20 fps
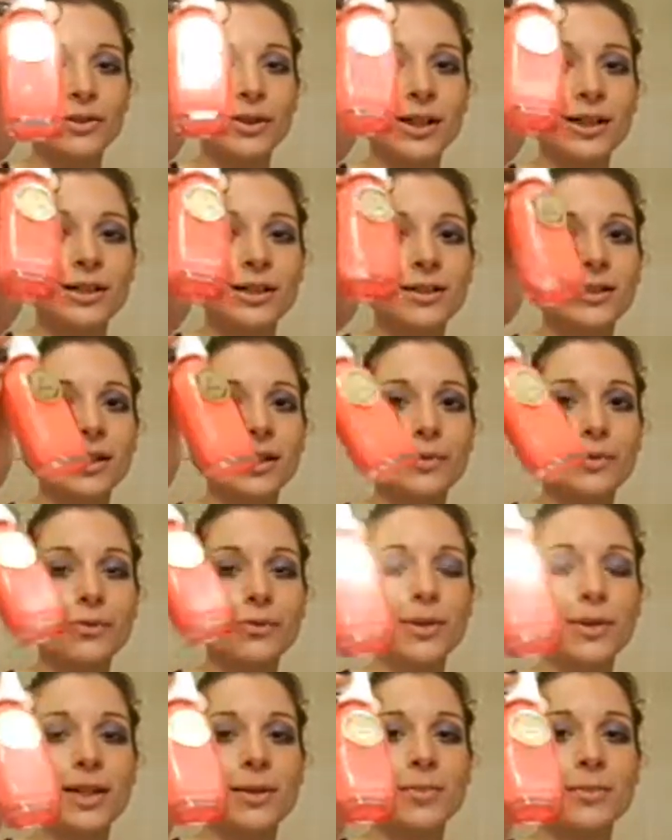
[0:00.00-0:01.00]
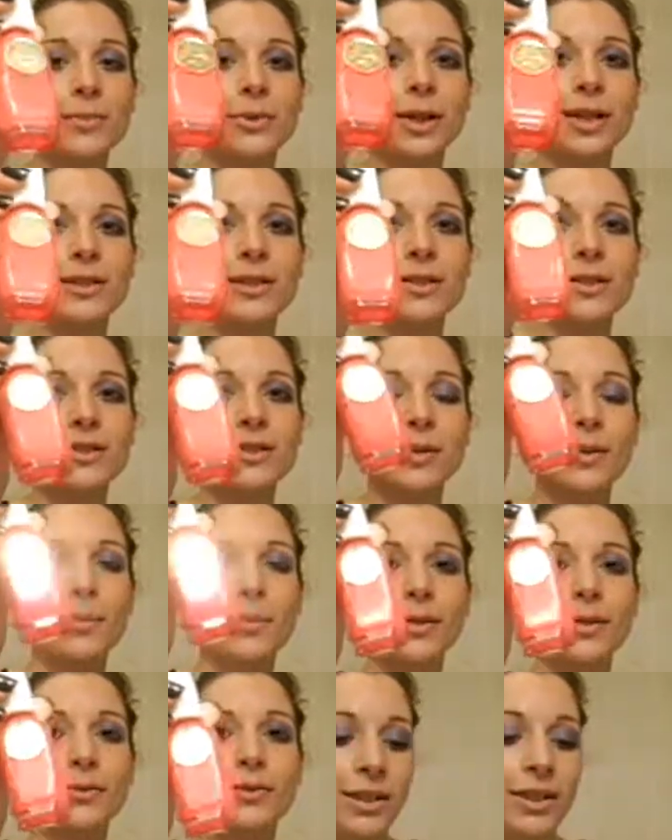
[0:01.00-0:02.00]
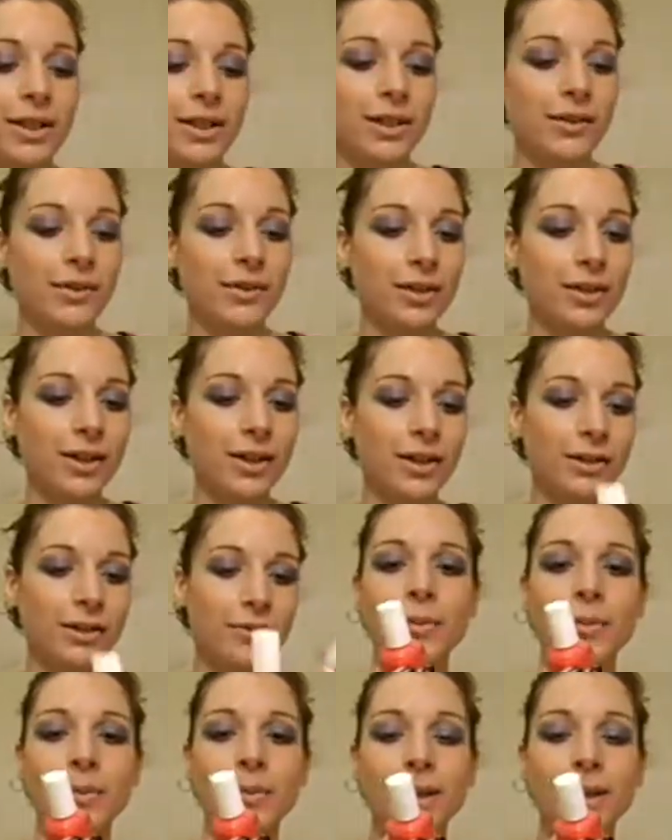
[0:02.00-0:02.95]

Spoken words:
really brightens up my fingers. The dupe.